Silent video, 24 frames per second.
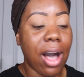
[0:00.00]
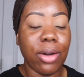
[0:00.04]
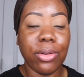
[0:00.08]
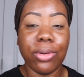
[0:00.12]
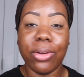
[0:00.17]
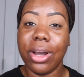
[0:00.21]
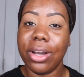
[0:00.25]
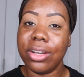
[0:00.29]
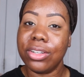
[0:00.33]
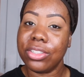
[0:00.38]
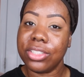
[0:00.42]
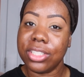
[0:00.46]
I don't
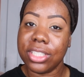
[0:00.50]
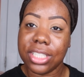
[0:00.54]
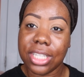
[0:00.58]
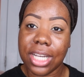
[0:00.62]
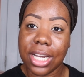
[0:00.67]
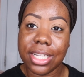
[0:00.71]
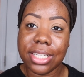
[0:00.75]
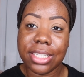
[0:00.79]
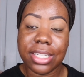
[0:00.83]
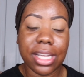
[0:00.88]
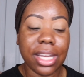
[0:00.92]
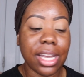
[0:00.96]
know how she
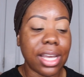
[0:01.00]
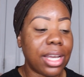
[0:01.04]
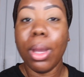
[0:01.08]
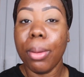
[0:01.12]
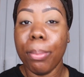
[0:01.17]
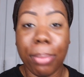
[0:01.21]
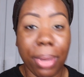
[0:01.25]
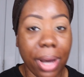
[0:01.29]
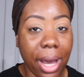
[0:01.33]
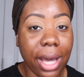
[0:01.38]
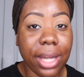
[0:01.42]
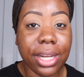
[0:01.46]
does it,
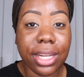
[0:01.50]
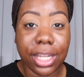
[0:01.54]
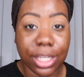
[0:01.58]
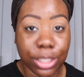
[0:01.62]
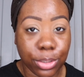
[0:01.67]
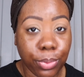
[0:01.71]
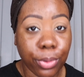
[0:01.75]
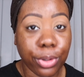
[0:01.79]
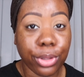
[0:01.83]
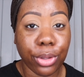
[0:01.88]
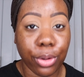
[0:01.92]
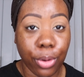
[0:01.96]
but honey,
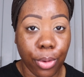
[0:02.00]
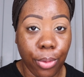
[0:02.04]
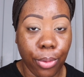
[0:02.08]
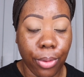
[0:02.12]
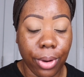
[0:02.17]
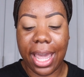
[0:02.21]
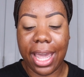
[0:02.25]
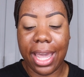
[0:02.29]
it's worth the coin.